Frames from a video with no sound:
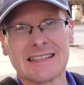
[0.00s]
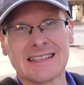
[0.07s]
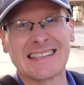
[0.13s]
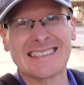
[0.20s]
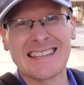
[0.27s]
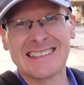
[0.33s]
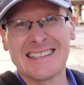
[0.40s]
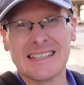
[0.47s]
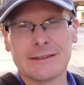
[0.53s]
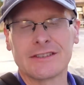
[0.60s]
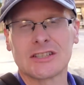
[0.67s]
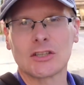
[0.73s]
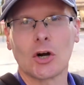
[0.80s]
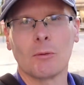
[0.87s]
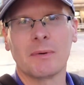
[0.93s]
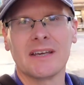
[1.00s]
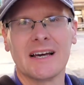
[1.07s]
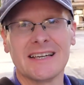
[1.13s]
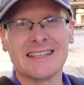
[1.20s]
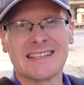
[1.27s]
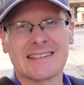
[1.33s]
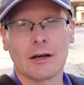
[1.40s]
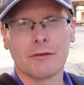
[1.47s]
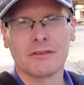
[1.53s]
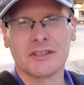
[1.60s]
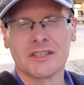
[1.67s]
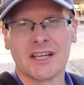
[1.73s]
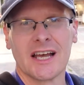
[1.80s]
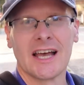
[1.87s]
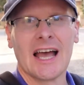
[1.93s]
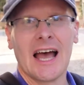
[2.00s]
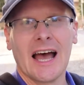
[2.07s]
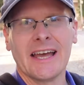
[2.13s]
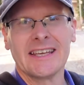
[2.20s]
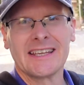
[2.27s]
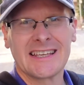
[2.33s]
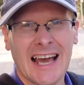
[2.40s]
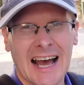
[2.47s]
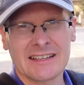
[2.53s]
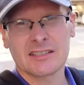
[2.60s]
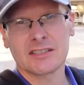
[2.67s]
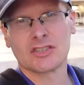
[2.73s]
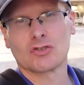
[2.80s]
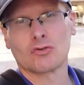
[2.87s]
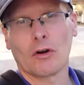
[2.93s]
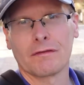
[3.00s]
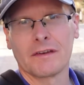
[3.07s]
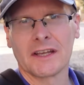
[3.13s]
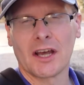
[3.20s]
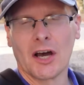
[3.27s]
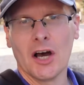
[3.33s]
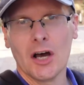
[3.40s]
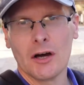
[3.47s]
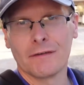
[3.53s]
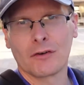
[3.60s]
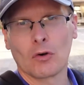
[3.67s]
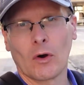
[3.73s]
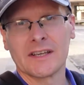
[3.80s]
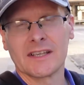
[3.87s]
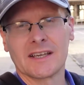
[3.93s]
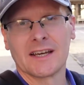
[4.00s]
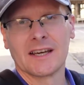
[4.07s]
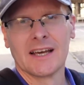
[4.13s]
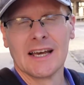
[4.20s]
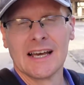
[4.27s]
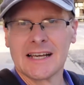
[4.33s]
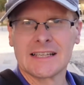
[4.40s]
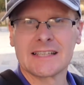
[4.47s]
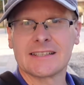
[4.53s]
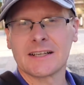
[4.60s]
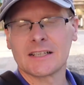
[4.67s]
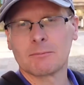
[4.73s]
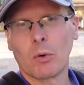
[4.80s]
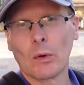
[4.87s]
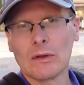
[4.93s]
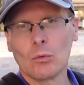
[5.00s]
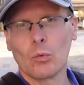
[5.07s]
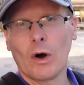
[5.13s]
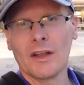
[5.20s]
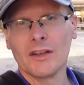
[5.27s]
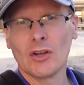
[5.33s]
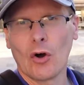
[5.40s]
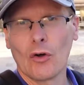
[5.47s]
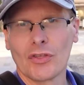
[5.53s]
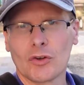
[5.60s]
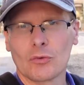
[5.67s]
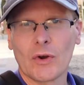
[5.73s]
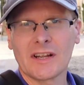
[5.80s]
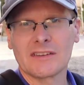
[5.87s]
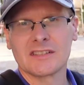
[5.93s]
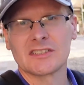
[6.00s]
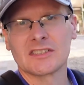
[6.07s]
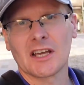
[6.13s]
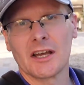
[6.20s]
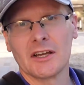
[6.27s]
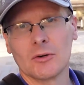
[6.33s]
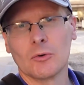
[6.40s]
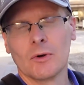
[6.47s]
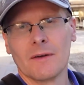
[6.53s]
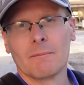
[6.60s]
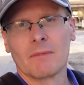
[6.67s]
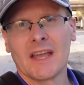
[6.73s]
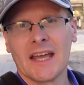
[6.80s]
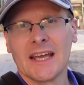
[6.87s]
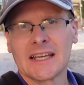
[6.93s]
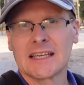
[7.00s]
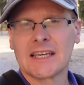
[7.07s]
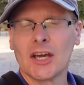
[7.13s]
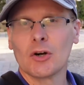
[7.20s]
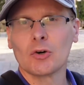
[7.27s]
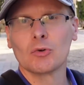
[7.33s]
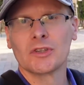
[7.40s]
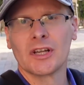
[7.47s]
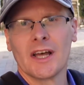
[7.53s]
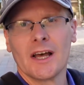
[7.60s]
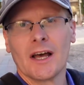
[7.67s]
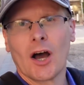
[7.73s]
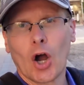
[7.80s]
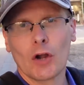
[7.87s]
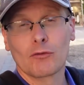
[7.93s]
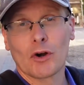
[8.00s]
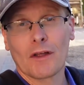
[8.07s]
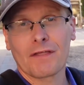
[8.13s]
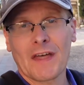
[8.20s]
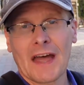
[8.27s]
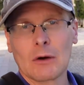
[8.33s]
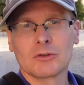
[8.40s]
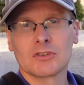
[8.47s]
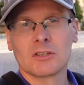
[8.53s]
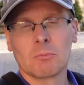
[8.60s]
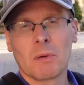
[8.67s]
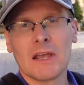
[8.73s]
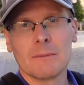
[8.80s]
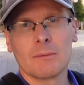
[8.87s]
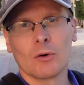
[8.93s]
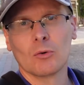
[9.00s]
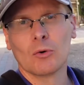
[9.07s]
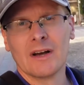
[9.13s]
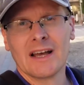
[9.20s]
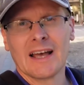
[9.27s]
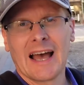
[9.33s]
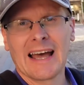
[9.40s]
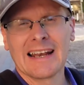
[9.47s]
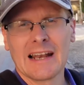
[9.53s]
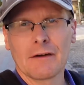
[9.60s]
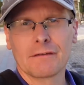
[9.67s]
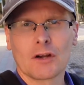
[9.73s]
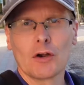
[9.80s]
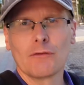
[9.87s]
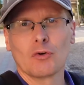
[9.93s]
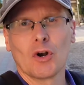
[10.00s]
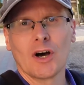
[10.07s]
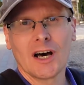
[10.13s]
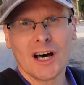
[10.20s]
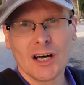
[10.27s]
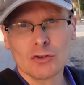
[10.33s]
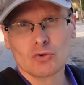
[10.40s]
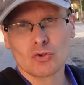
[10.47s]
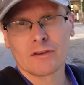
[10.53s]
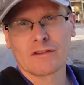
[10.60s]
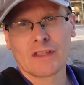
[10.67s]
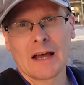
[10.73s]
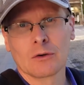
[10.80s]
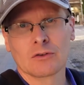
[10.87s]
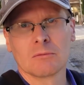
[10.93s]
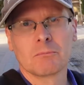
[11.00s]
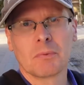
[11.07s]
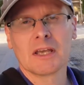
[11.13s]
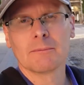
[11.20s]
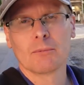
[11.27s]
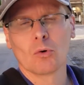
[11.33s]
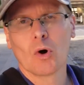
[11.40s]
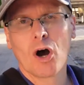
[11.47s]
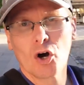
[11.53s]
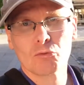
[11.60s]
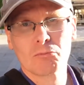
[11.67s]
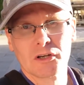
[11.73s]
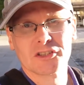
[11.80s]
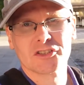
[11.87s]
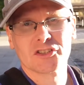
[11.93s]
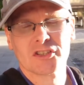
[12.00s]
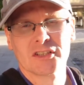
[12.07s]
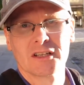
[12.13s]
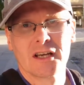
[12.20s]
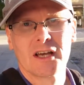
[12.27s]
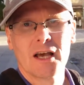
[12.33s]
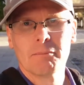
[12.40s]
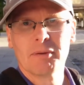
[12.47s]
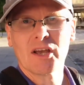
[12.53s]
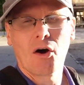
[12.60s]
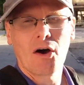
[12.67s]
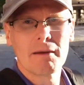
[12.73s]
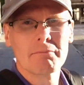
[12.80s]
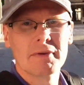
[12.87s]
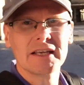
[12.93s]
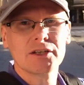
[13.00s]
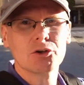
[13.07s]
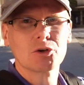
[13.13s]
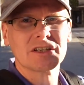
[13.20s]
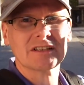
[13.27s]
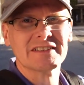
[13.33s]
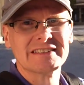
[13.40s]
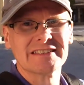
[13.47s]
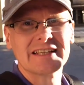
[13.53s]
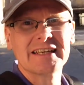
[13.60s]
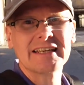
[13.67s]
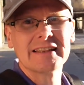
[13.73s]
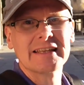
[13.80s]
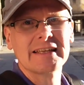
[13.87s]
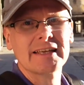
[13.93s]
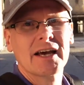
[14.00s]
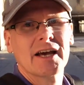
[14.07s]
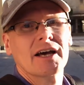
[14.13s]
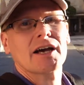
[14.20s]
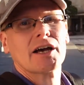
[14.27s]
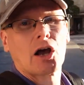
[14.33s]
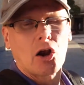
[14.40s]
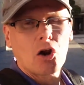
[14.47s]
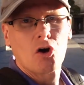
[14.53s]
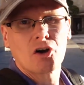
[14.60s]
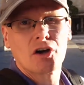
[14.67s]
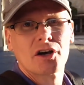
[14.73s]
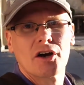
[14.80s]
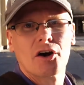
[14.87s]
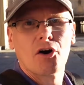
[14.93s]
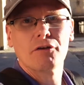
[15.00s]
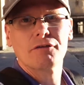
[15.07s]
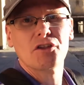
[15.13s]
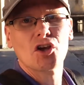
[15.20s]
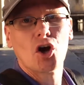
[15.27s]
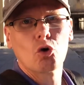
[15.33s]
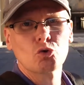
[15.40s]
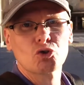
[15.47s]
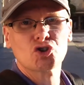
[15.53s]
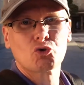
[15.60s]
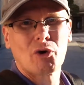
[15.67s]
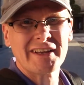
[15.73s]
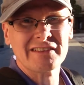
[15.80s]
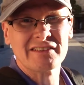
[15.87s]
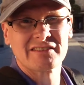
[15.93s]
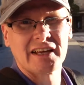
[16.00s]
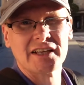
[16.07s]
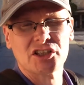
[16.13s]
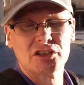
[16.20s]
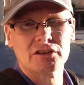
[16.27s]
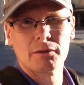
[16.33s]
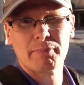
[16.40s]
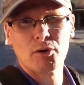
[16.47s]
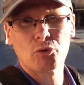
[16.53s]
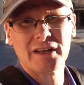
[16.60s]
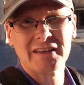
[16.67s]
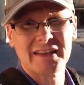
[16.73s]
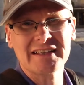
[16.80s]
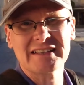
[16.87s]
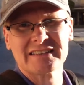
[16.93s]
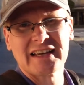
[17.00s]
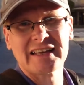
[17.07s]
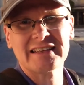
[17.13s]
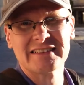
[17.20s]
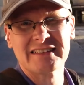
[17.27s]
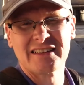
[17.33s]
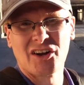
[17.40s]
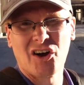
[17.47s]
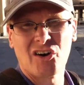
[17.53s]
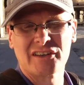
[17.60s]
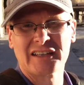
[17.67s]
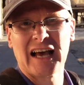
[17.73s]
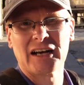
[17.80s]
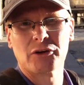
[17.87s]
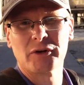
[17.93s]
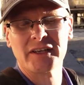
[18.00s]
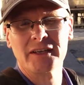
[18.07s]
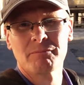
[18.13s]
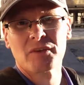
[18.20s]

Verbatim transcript: the city of Skopje suffered a catastrophic earthquake. 6.1 on the Richter scale, it killed over a thousand people and left over a hundred thousand people homeless. Behind me you can see the clock of the old train station. The building these days is an art gallery,